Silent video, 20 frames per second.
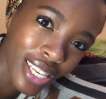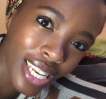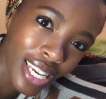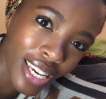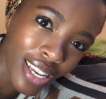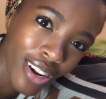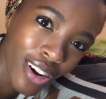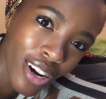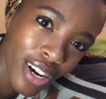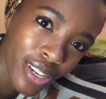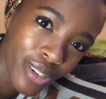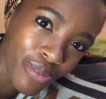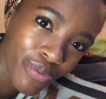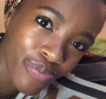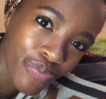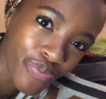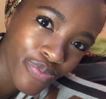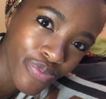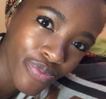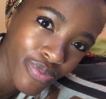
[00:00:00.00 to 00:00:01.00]
get on,
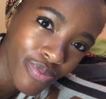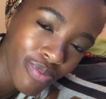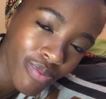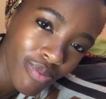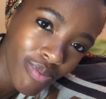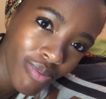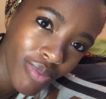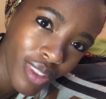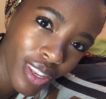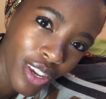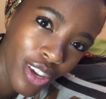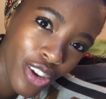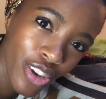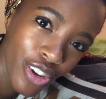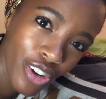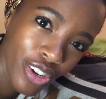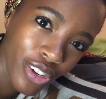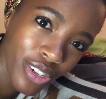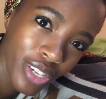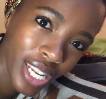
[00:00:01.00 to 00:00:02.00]

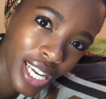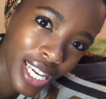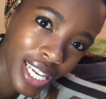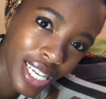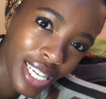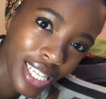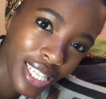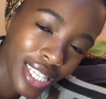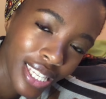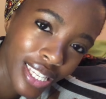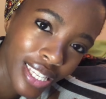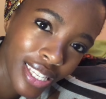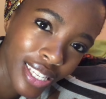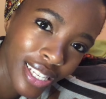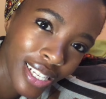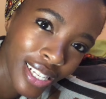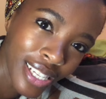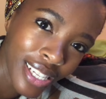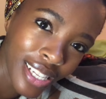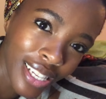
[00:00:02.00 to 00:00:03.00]
like
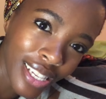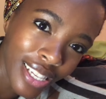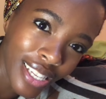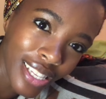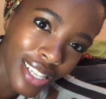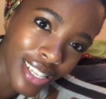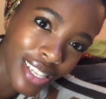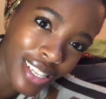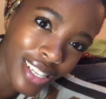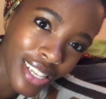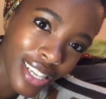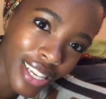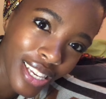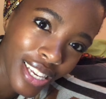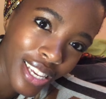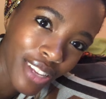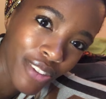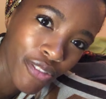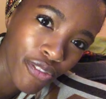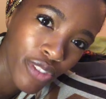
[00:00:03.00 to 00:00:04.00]

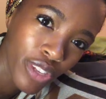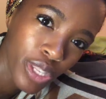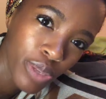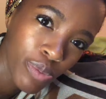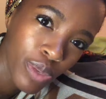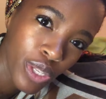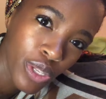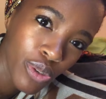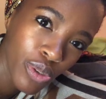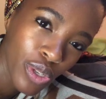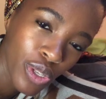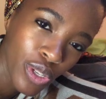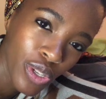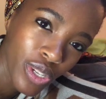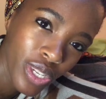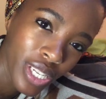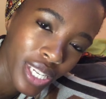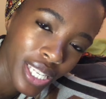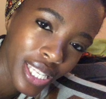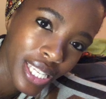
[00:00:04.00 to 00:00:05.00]
it fits me to a
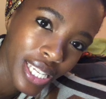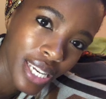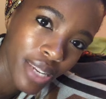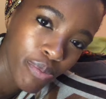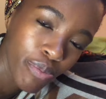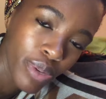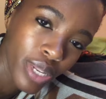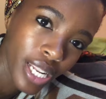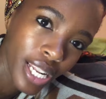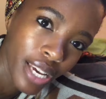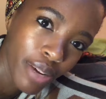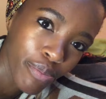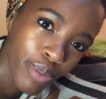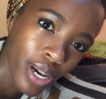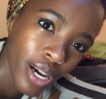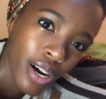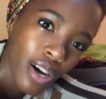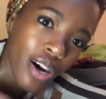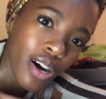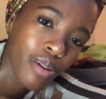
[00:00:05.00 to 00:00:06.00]
certain extent, but like
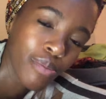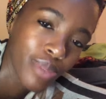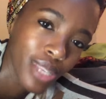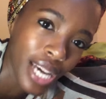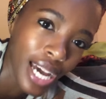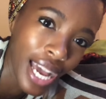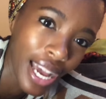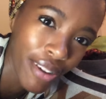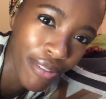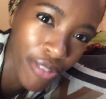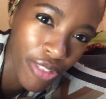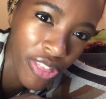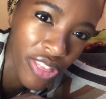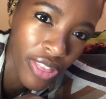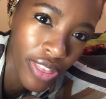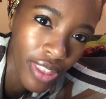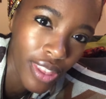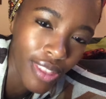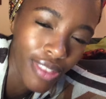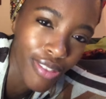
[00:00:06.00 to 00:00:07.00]
my arms, I have
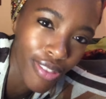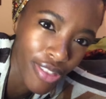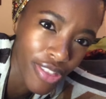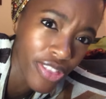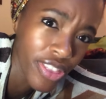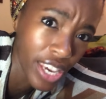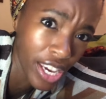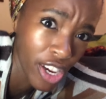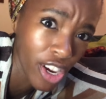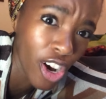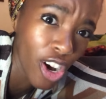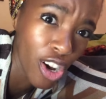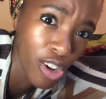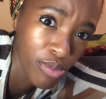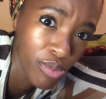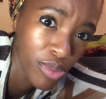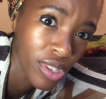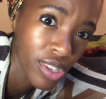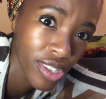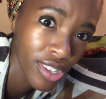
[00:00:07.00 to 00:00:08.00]
thick
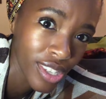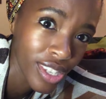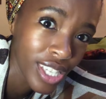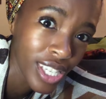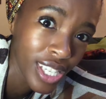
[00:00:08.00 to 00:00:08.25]
arms,